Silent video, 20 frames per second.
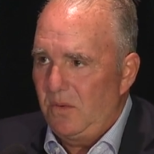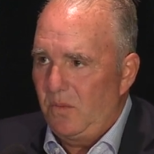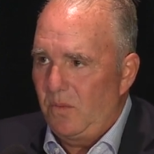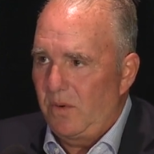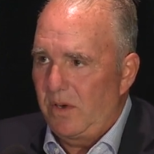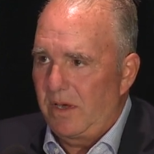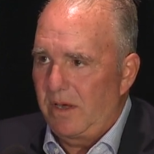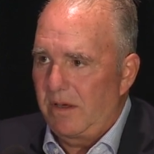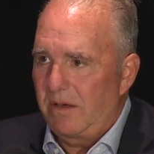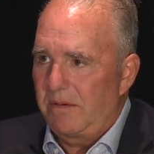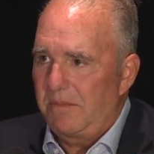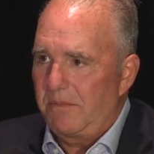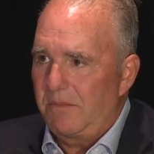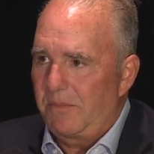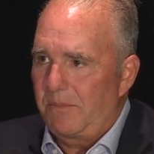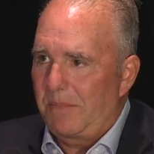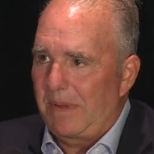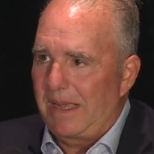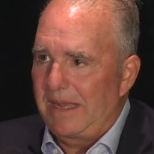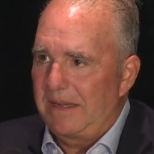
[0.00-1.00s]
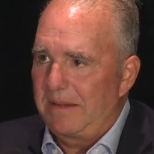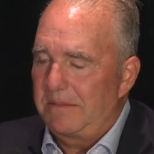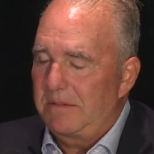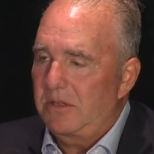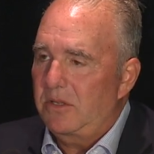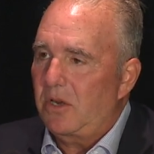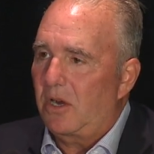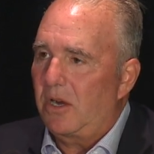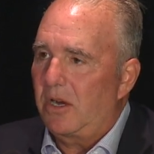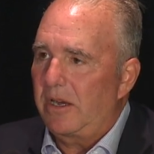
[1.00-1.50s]
where by
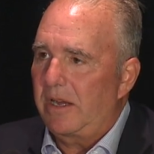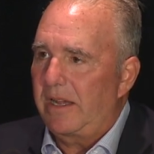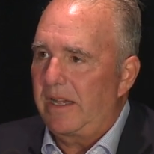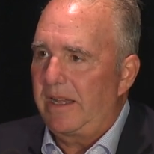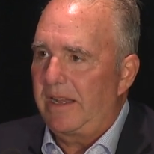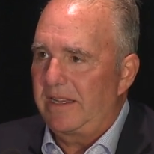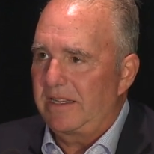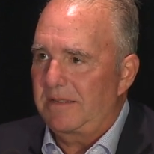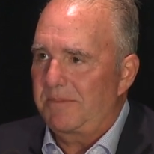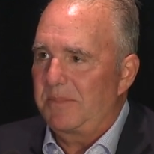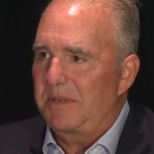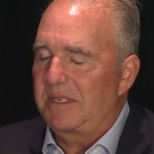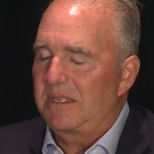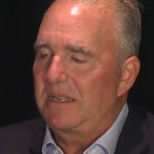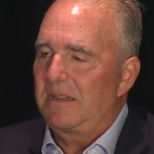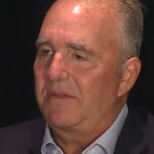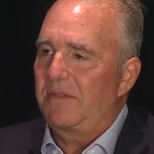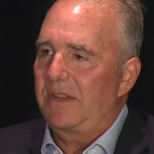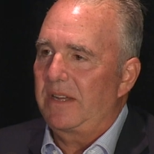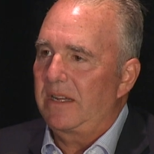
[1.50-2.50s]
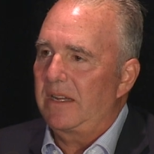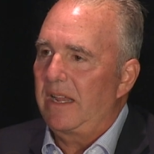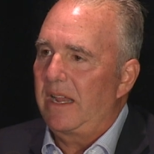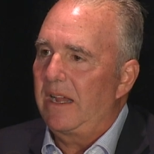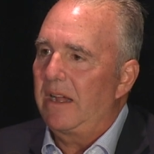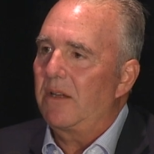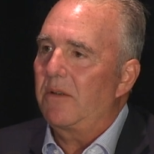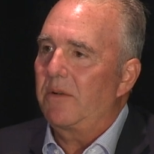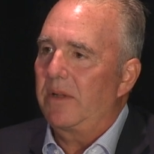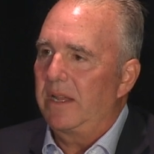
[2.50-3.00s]
targeting a specific
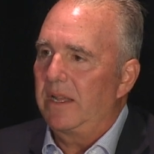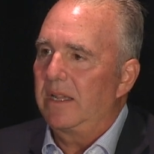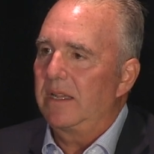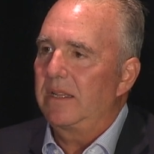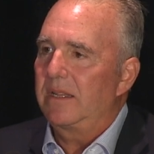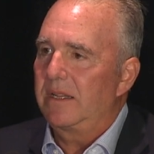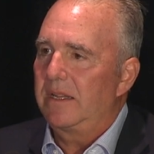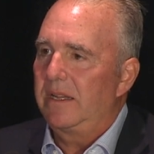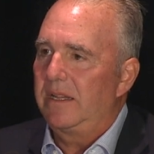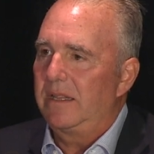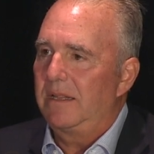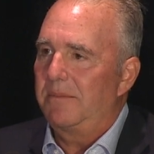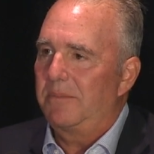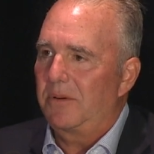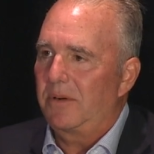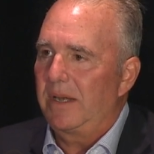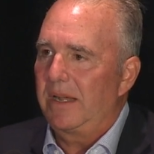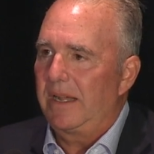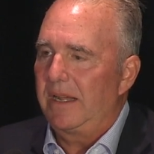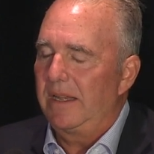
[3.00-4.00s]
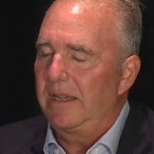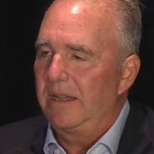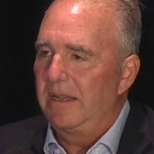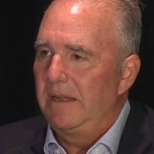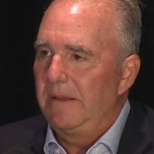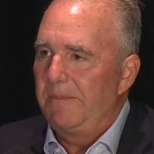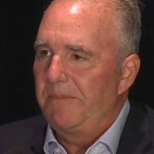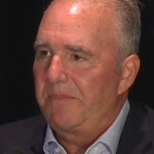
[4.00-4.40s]
area in the brain,